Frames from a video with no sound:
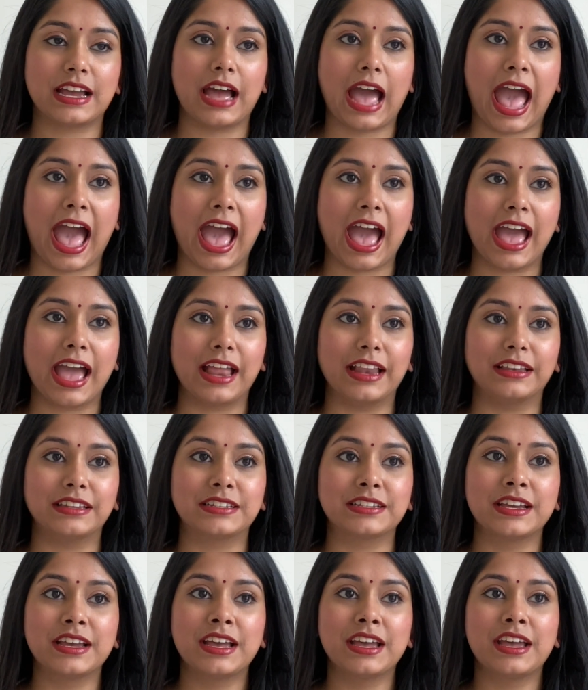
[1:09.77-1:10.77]

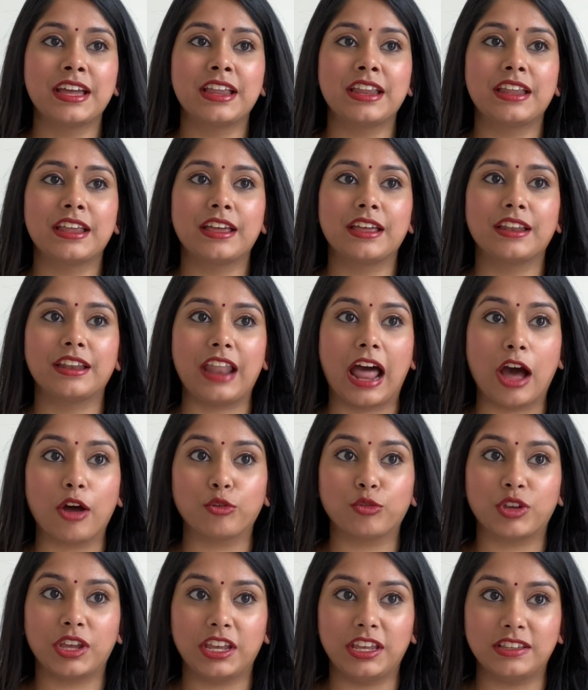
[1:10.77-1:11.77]
And now
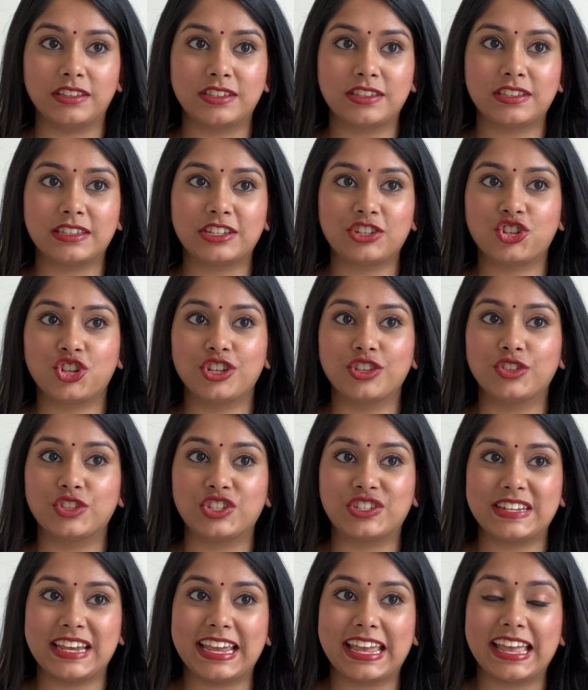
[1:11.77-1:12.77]
she's
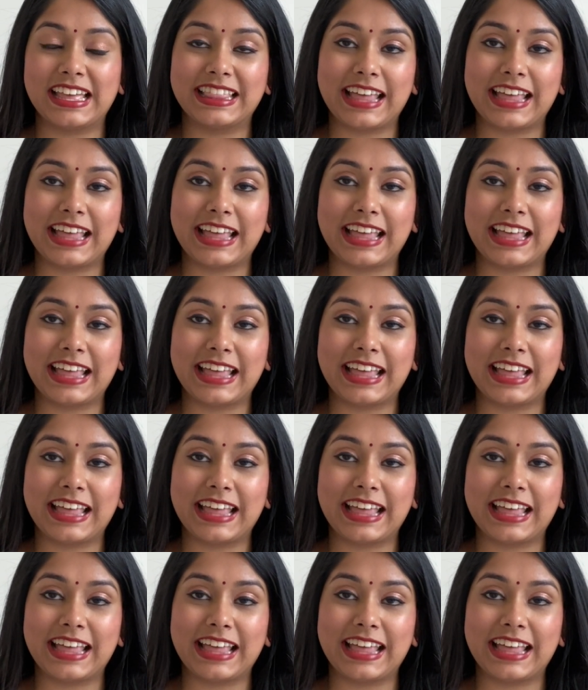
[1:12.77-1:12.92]
taking